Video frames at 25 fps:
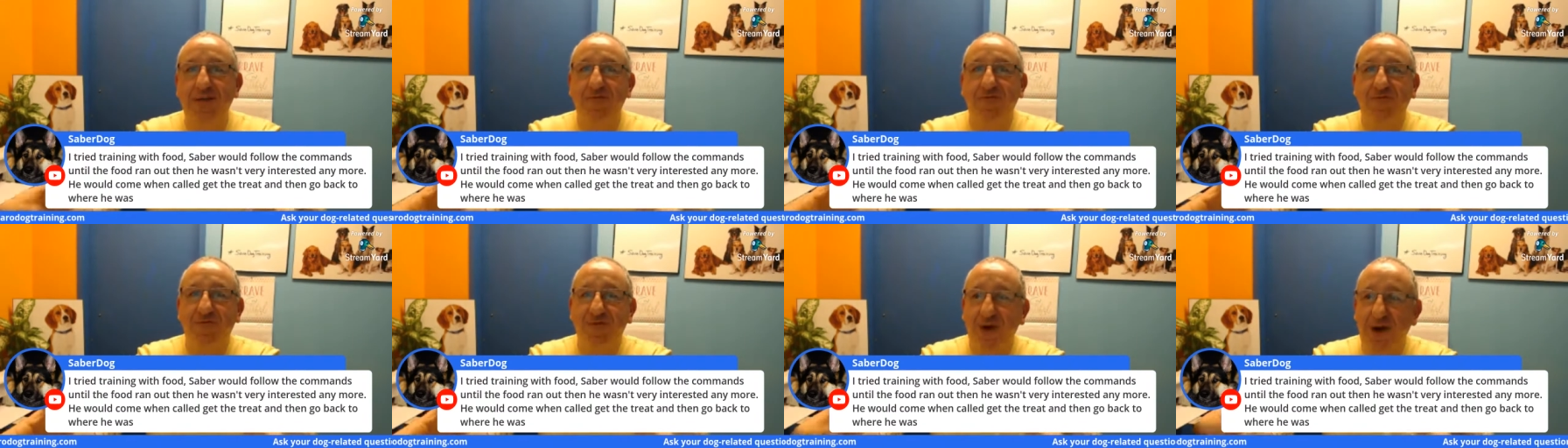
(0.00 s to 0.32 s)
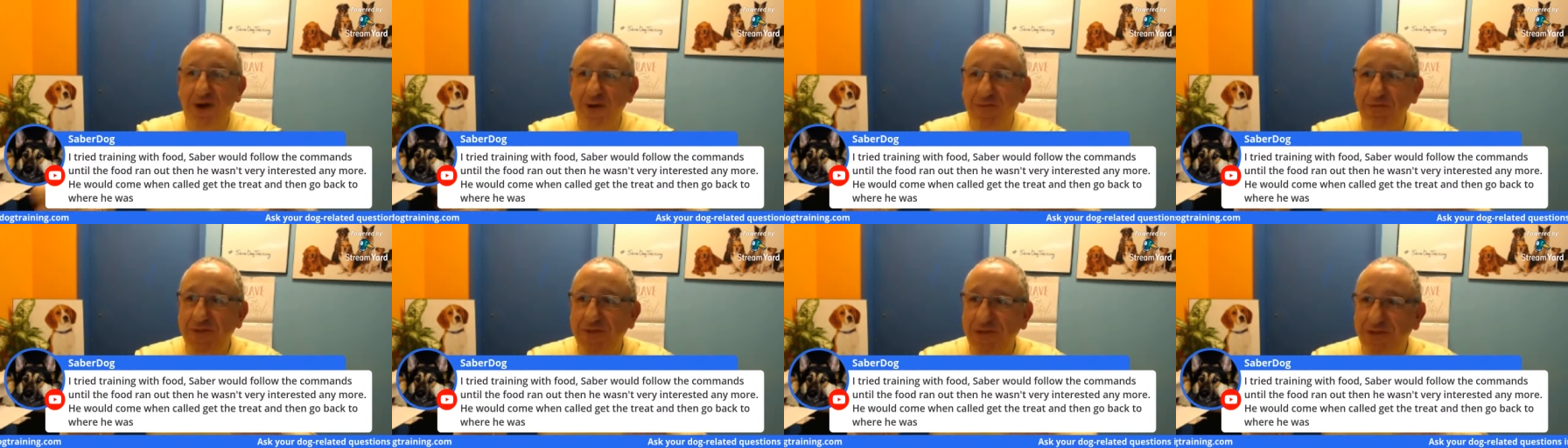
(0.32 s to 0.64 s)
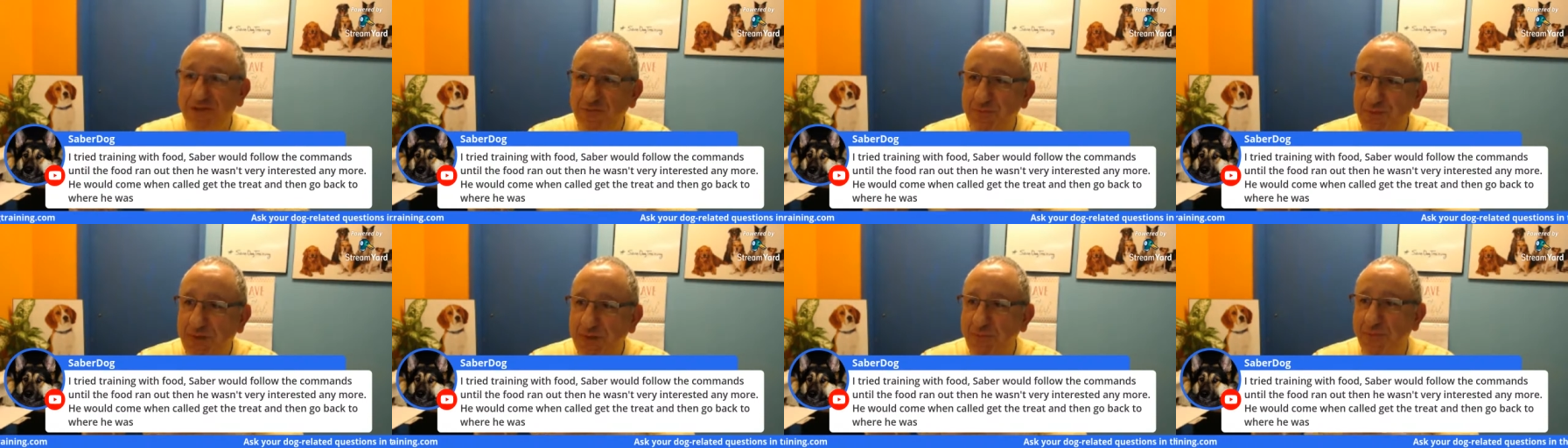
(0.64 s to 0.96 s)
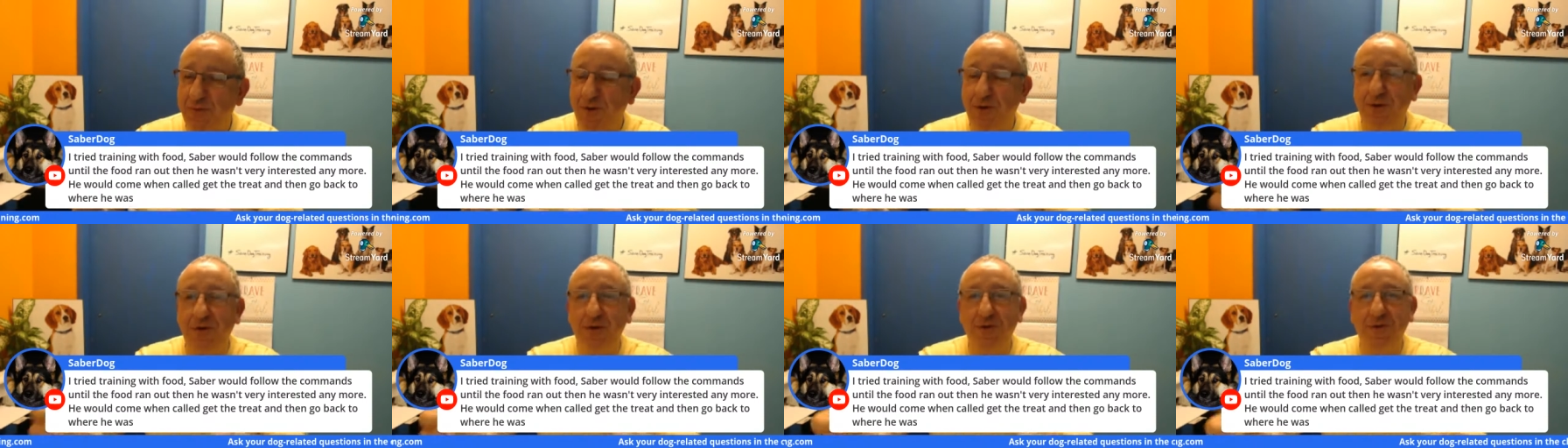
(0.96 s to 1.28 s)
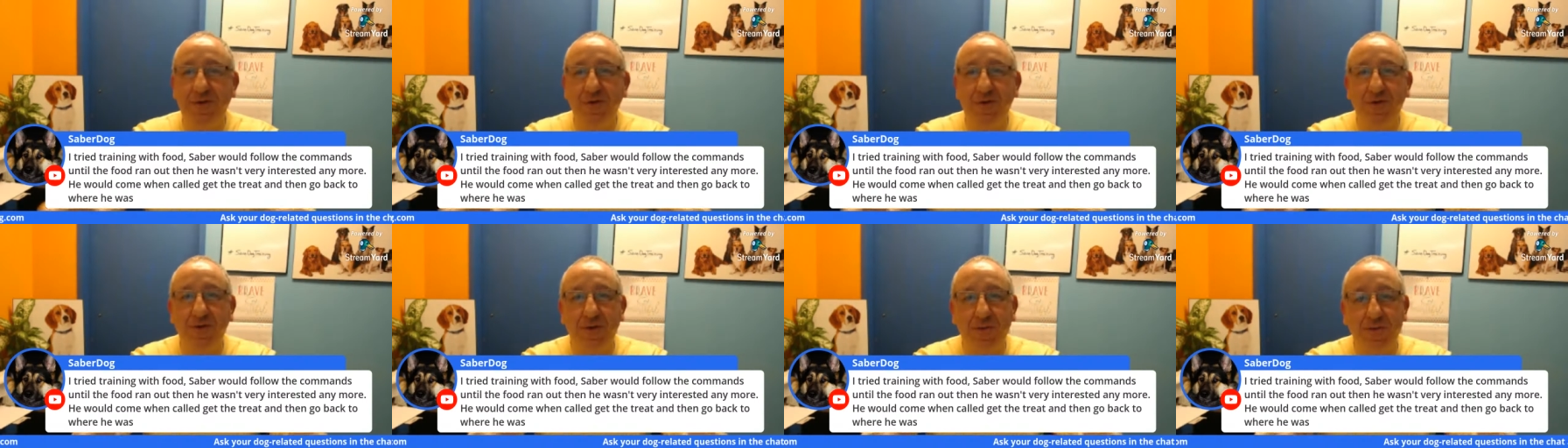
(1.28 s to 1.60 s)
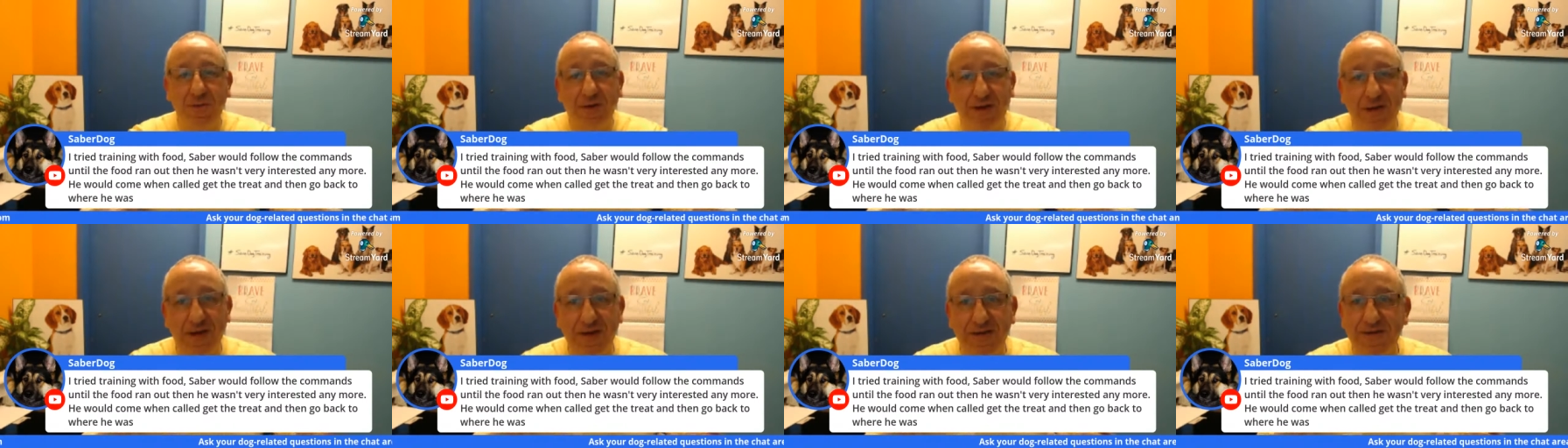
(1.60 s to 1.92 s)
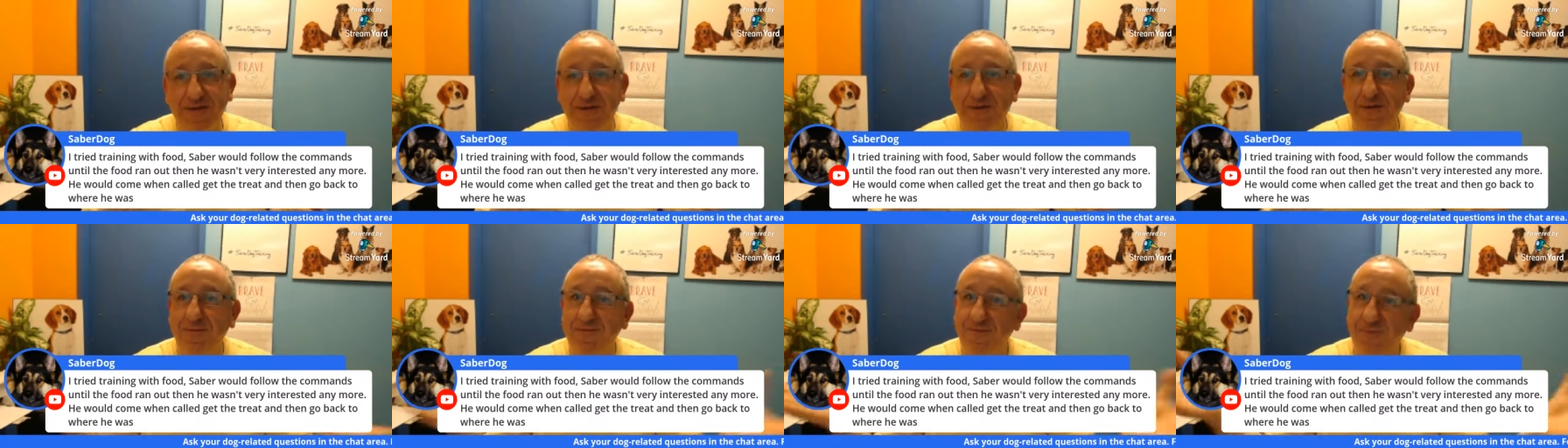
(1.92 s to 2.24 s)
from these people you know because